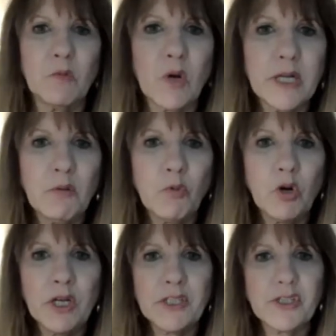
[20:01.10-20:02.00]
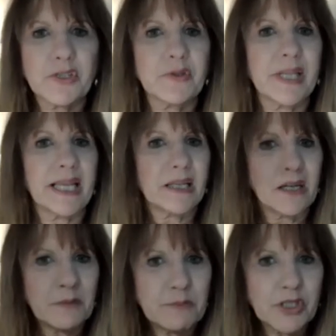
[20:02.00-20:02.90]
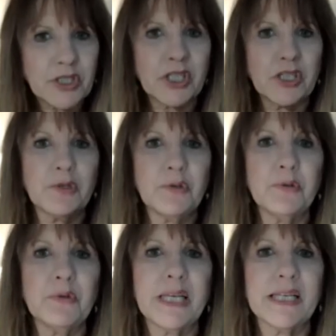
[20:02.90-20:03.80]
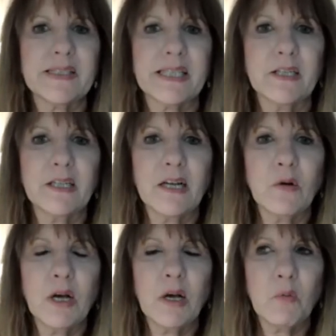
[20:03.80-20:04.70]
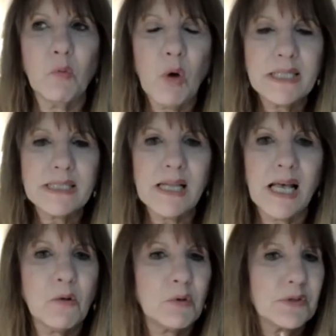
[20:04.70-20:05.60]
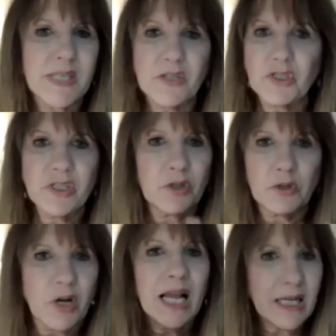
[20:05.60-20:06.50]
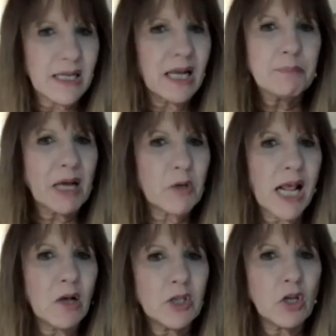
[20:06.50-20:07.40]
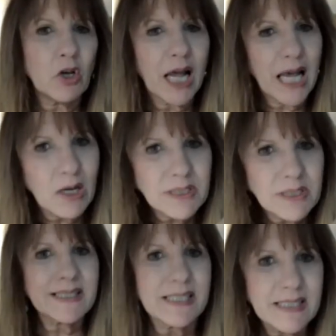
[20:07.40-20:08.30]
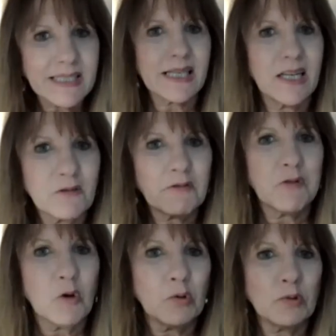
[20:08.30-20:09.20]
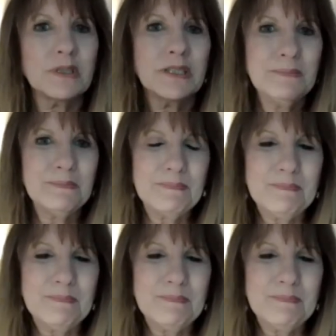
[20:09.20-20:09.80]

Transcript: Is it one-on-one? Do they come to you? Is it a session, or about how long? How does this unfold?